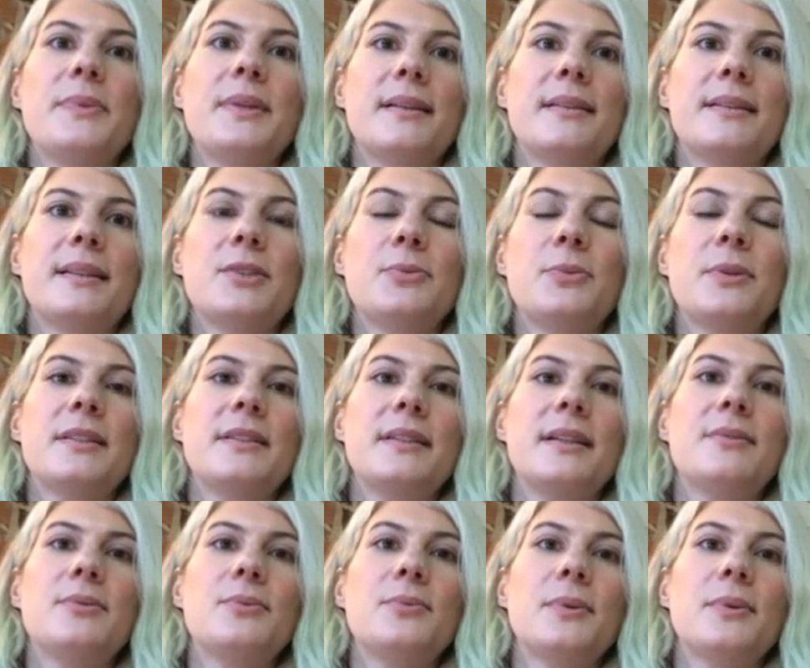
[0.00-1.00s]
that's what I
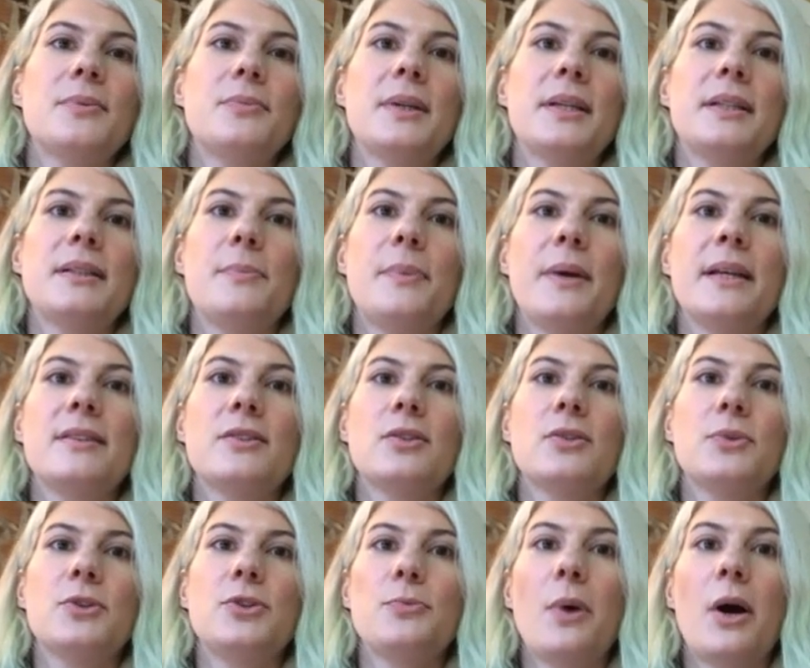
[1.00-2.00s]
said, where it depends on
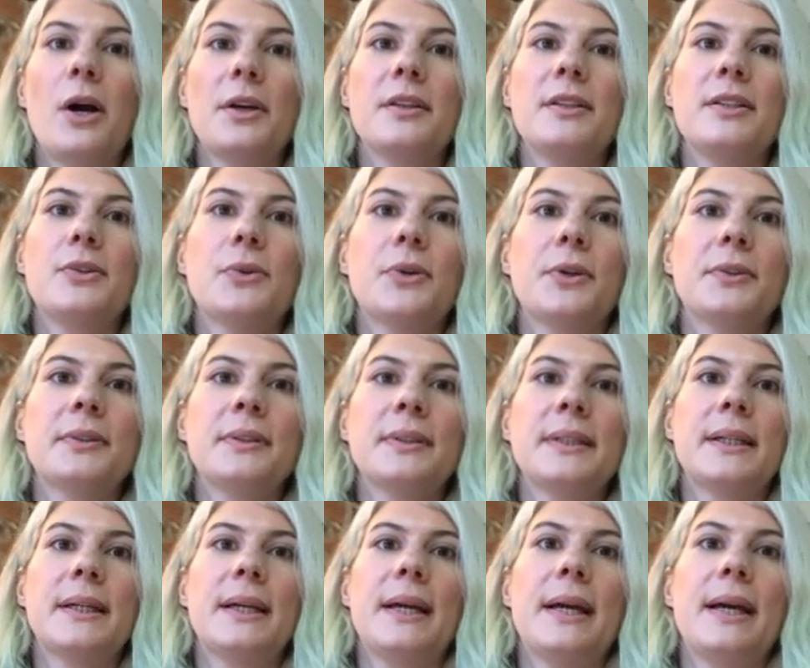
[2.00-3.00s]
which market you're on.
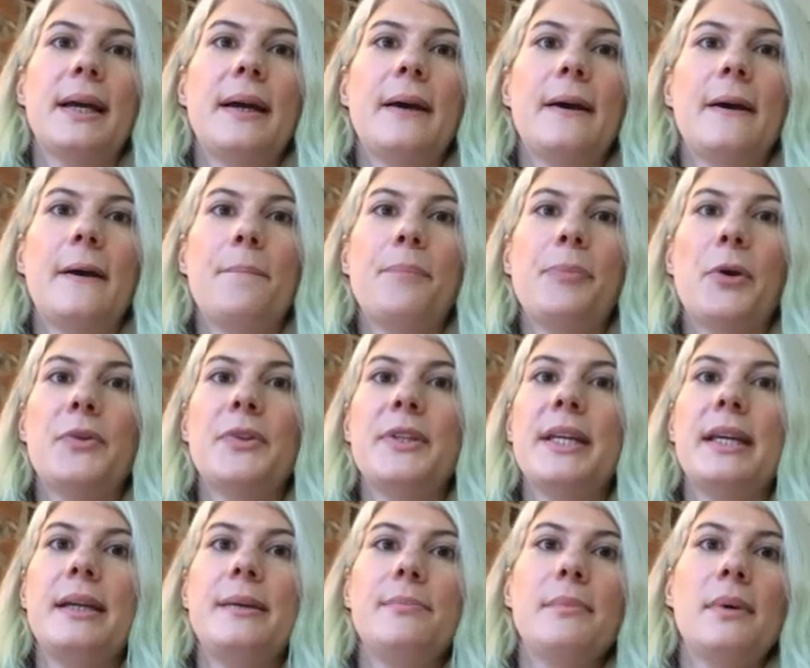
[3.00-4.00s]
On the
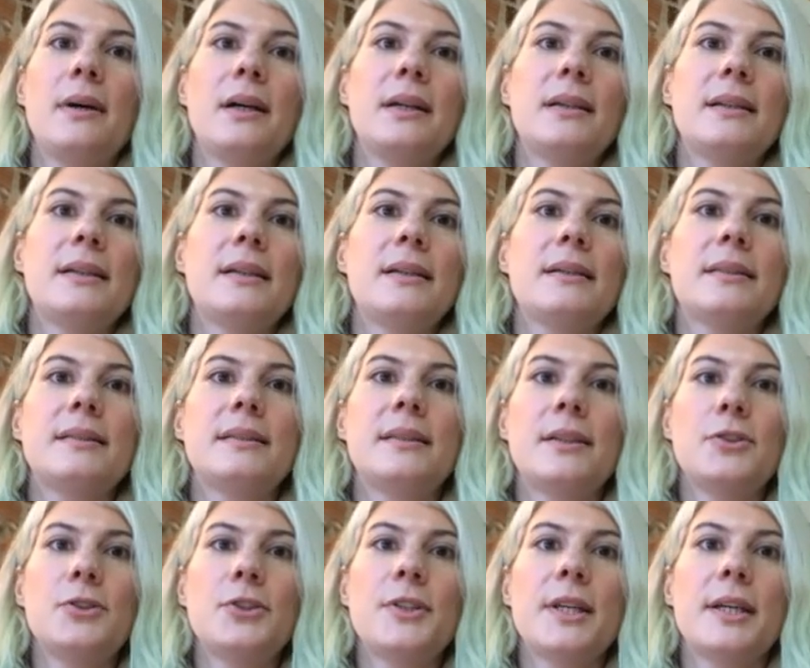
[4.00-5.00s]
AIM market as
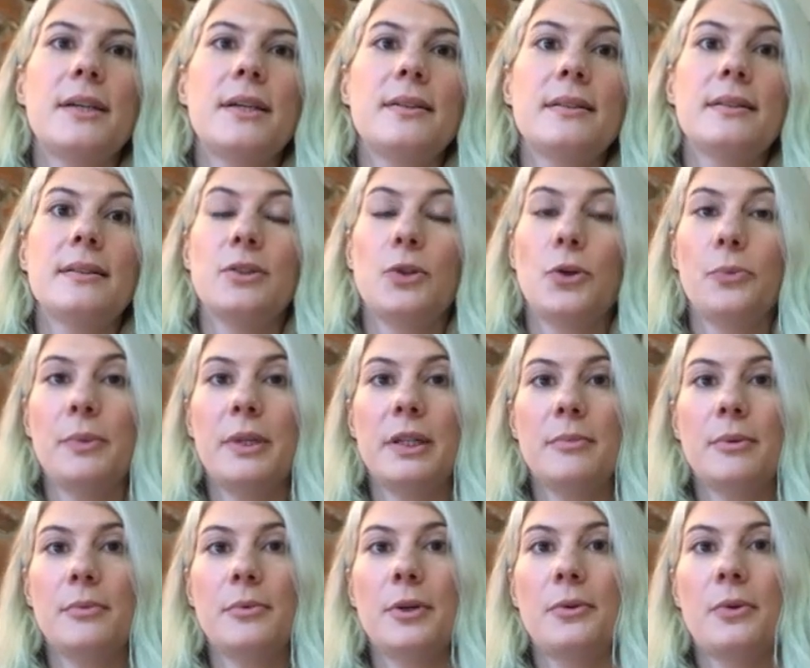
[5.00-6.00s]
such, there is no
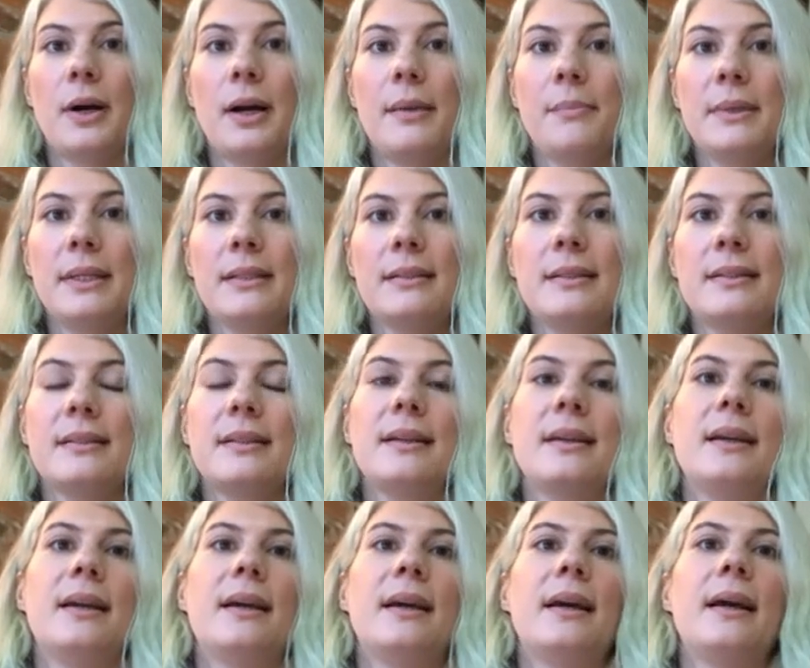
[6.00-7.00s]
minimum requirement.
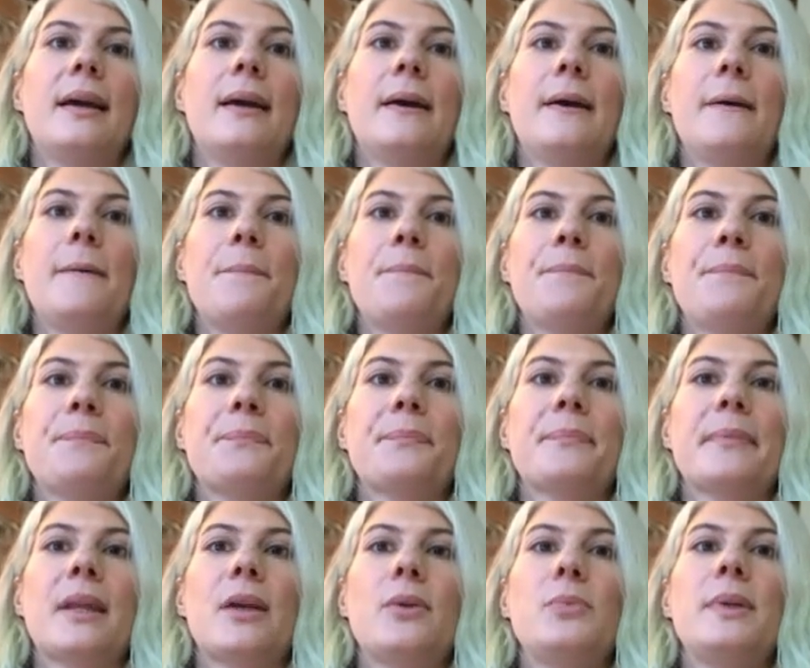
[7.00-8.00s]

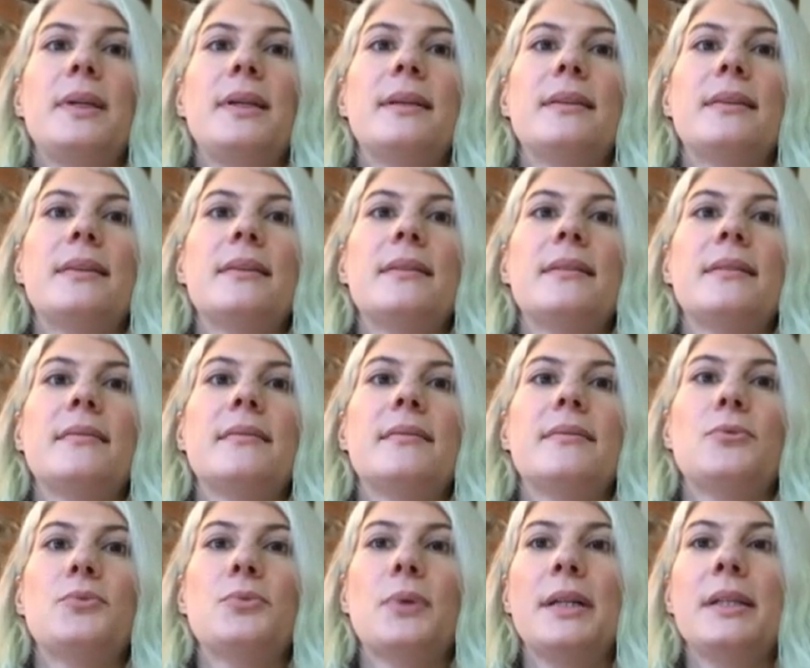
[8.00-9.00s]
We
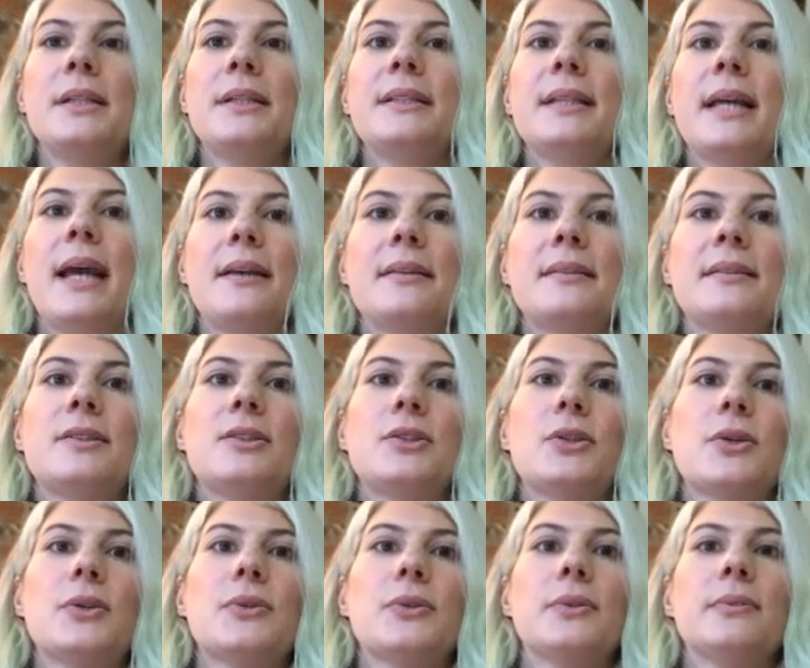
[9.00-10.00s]
run a test,
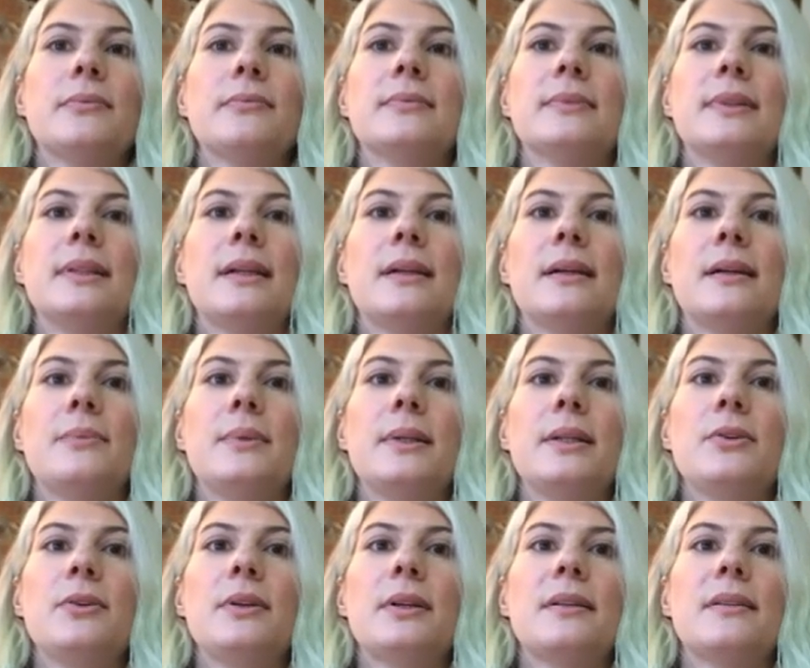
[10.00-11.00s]
though. We
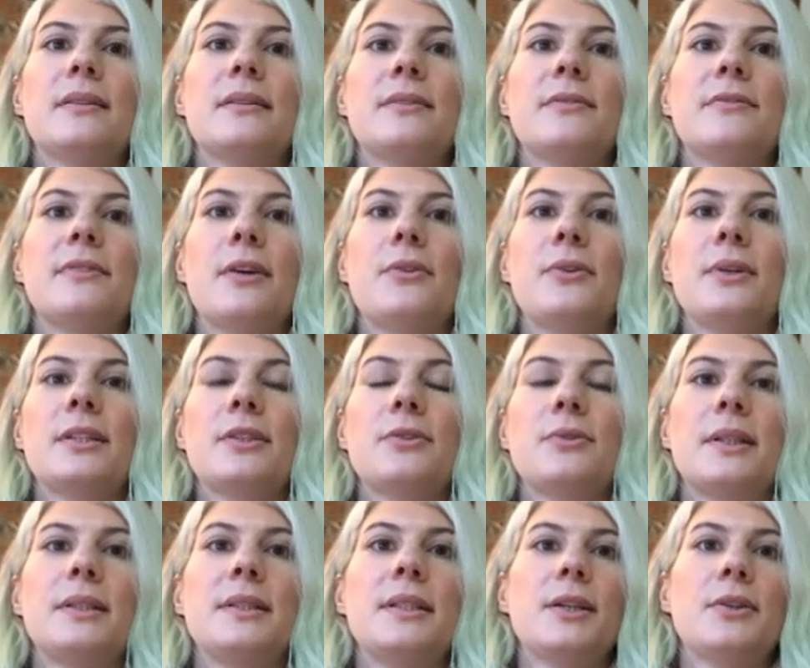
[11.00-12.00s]
look at the various
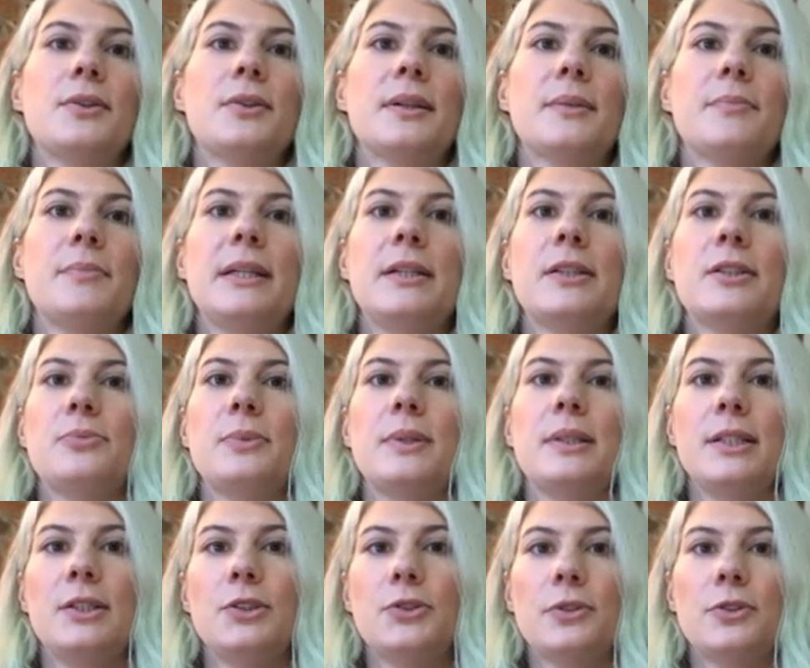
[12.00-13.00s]
criteria because we
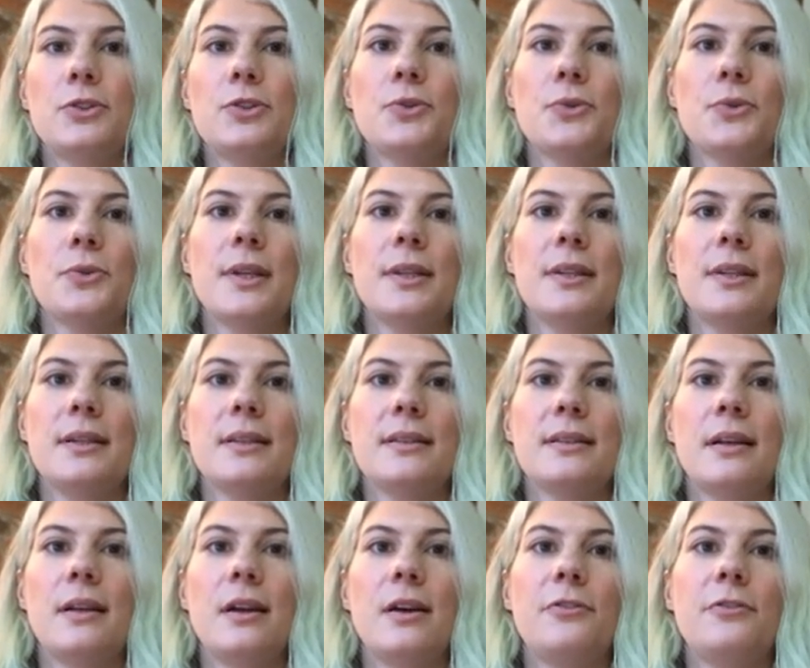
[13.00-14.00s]
need to ensure that there's
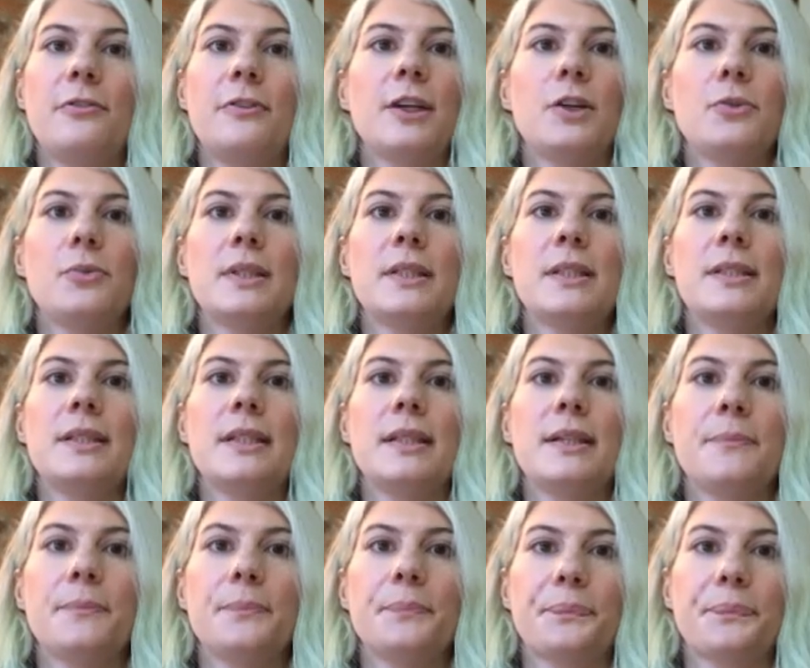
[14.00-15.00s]
enough
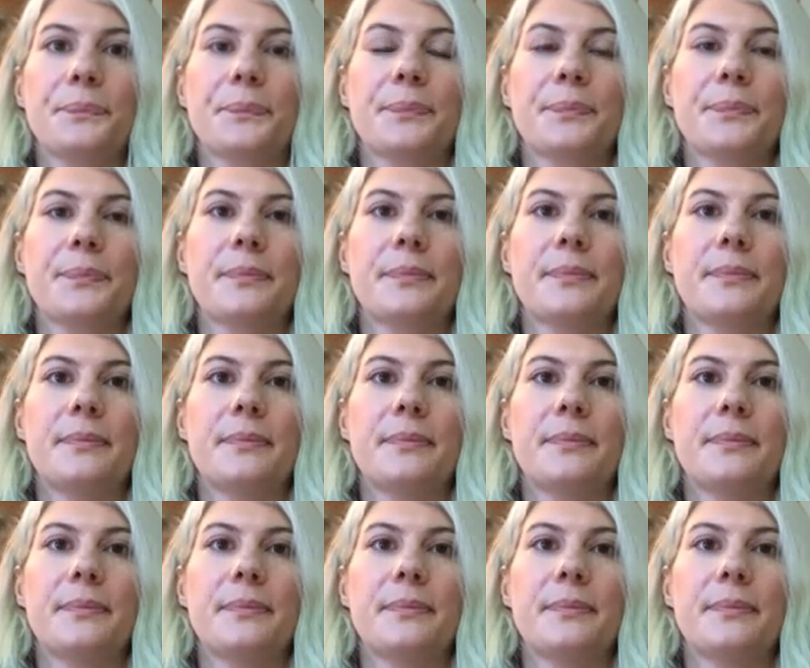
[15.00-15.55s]
liquidity in